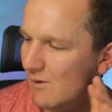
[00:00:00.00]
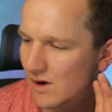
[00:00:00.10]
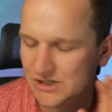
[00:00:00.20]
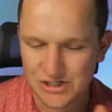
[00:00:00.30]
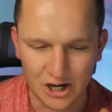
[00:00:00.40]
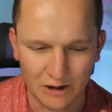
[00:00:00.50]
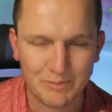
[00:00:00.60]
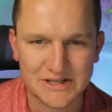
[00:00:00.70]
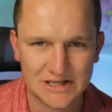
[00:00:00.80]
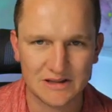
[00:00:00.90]
was not
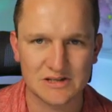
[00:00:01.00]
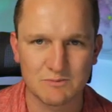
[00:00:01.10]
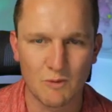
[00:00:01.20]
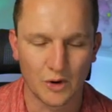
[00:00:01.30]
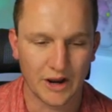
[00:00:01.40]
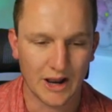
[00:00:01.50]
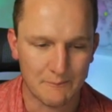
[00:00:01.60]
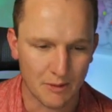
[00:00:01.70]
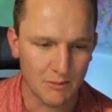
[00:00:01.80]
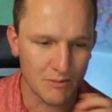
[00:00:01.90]
busy this morning, I
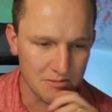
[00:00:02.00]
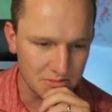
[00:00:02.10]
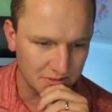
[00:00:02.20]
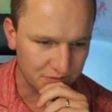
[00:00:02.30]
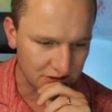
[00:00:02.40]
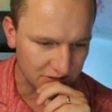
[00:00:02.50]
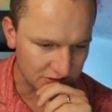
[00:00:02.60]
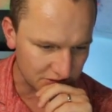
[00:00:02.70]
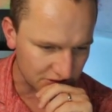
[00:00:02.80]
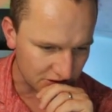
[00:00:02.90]
probably would have seen
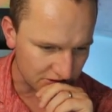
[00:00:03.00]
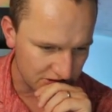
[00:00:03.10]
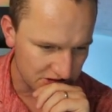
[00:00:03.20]
this news.